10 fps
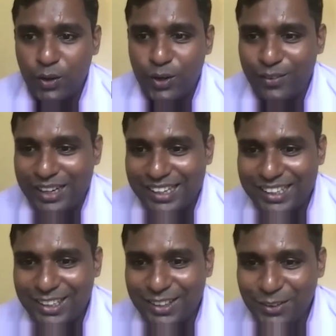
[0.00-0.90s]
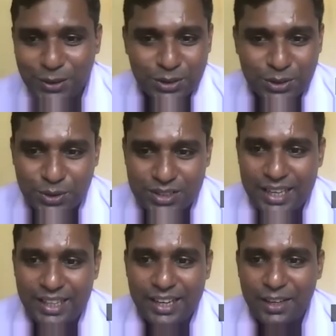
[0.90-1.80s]
Okay, what are the clues to
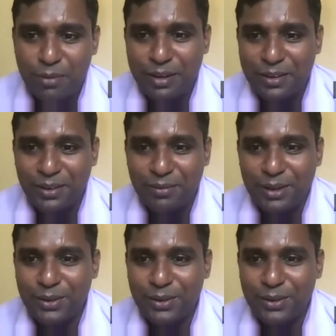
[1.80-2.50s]
say the endometrioma?